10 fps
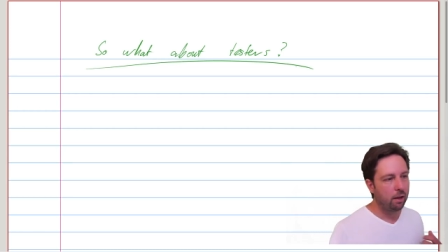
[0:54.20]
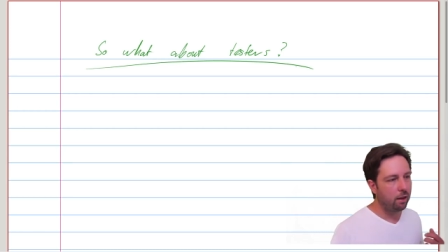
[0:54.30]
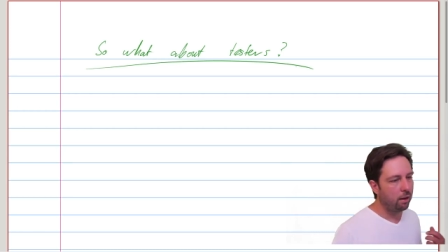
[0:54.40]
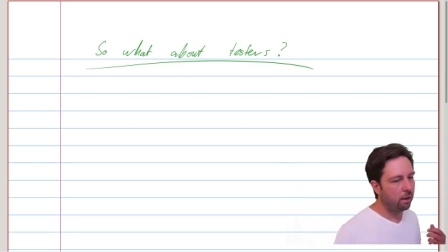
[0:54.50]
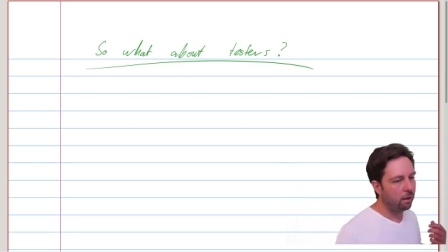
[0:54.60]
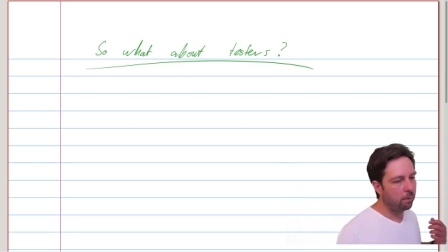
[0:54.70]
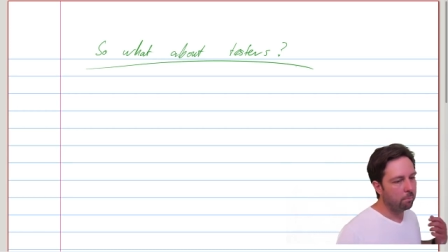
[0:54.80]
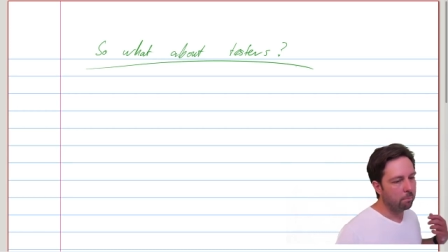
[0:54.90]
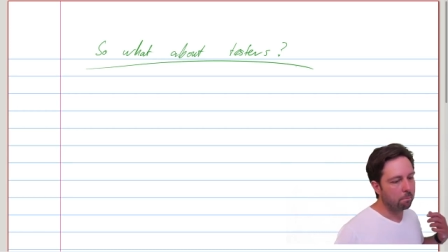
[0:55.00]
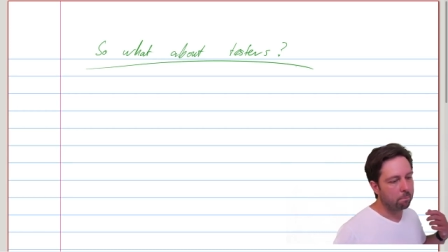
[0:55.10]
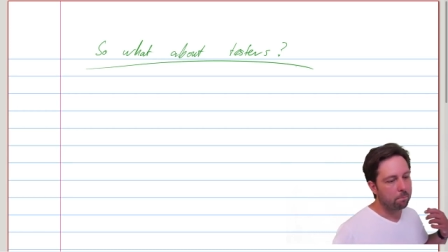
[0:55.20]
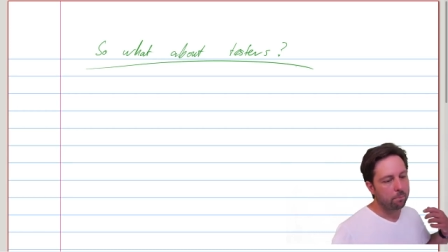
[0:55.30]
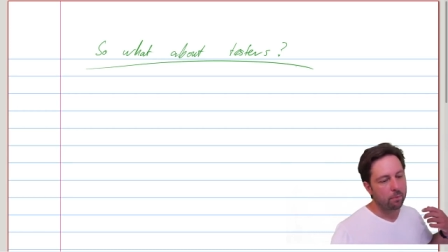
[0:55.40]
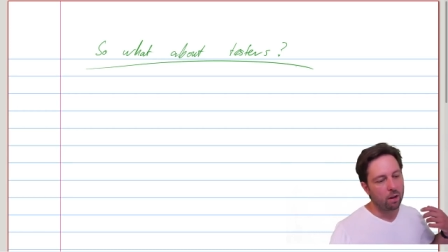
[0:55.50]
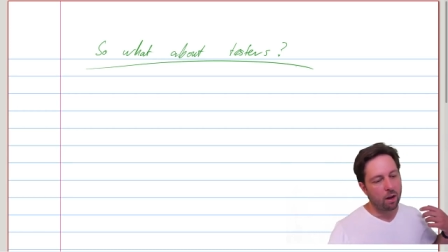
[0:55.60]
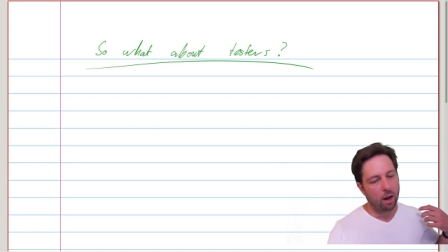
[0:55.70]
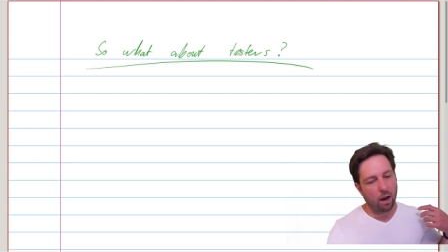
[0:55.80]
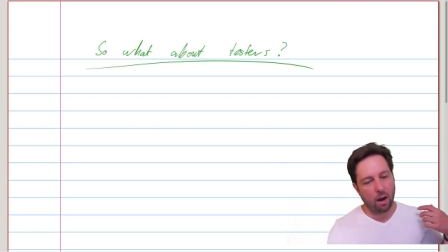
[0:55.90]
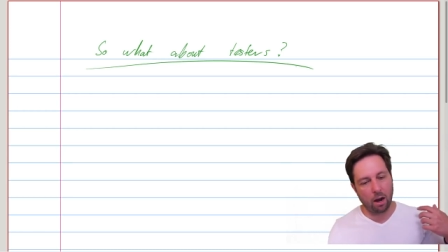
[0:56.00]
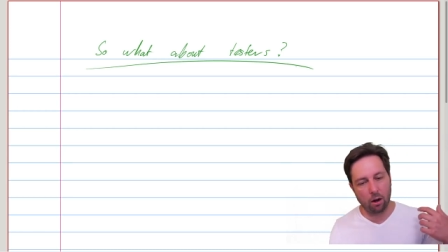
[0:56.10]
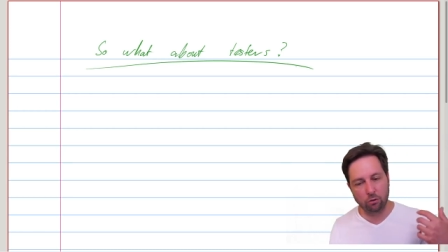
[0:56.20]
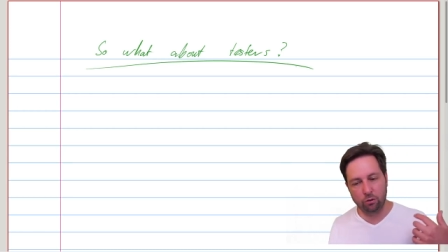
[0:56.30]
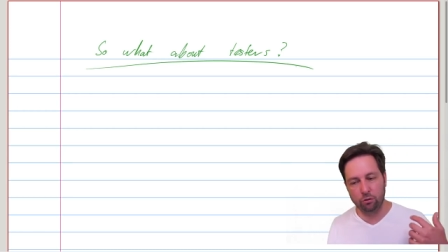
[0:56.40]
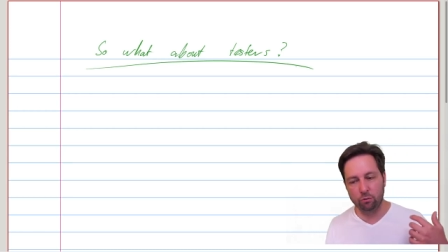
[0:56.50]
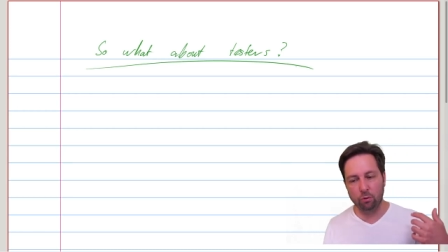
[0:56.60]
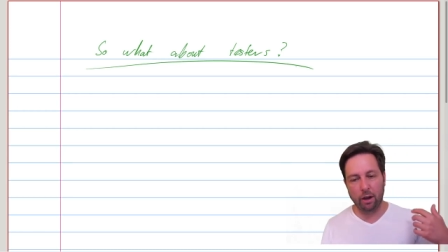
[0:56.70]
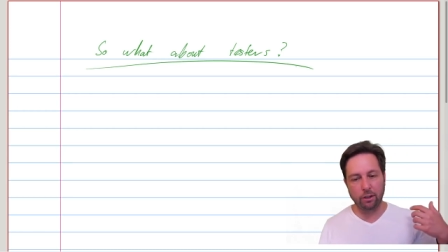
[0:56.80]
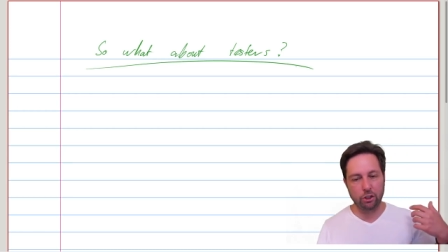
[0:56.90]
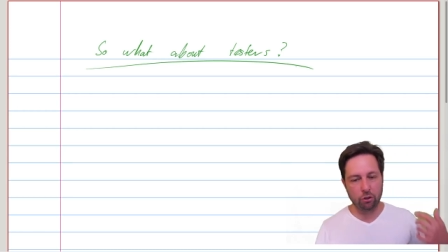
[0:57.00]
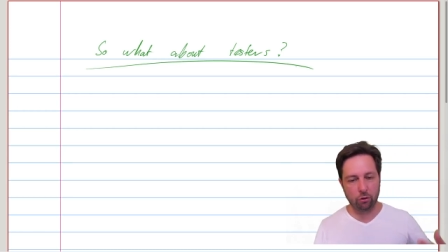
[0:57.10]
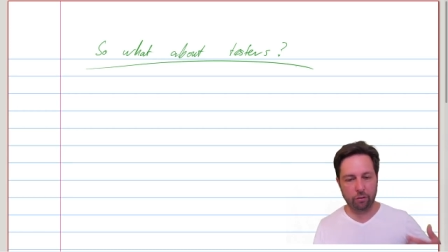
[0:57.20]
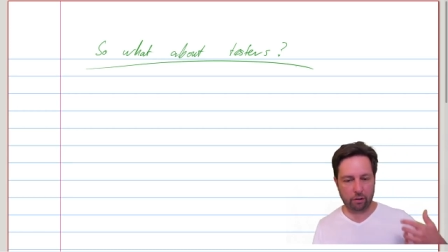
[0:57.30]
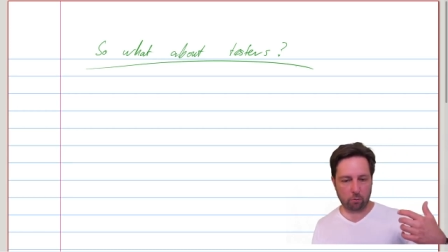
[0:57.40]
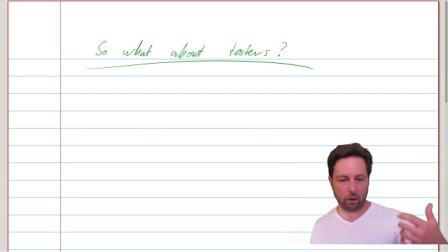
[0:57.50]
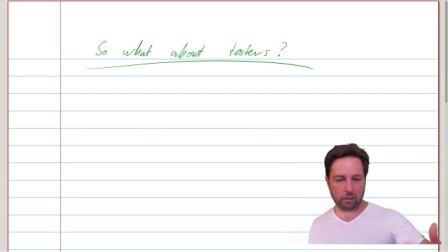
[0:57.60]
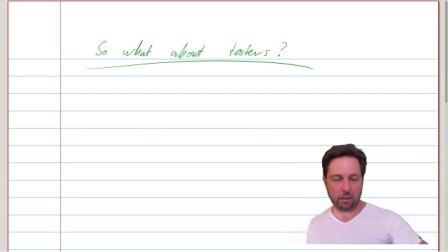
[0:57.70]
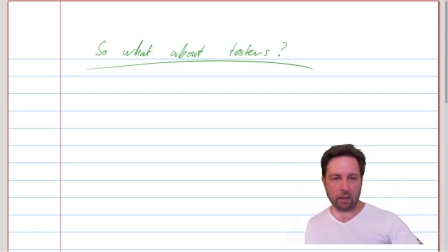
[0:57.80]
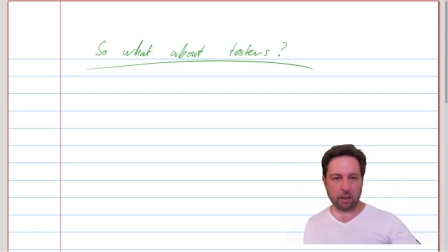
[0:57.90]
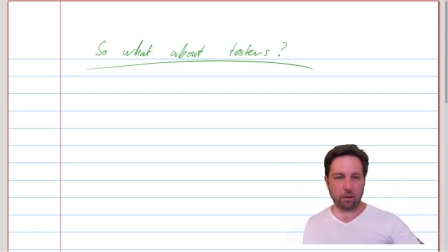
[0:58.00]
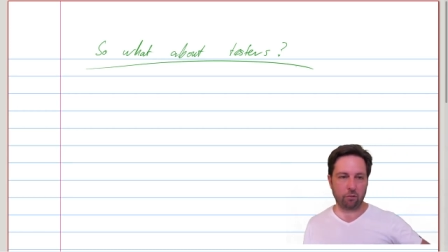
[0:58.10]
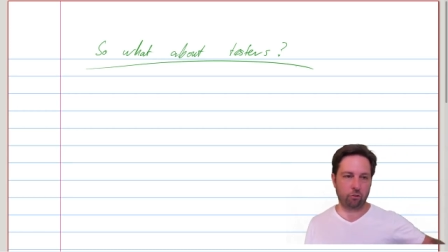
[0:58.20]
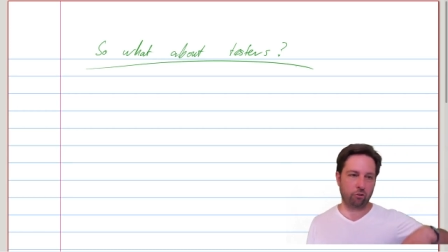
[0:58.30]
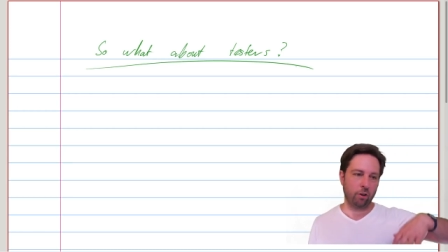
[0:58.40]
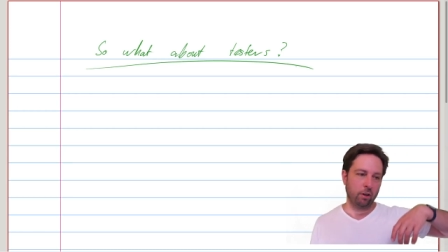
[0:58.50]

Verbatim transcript: Um, how to ensure that quality is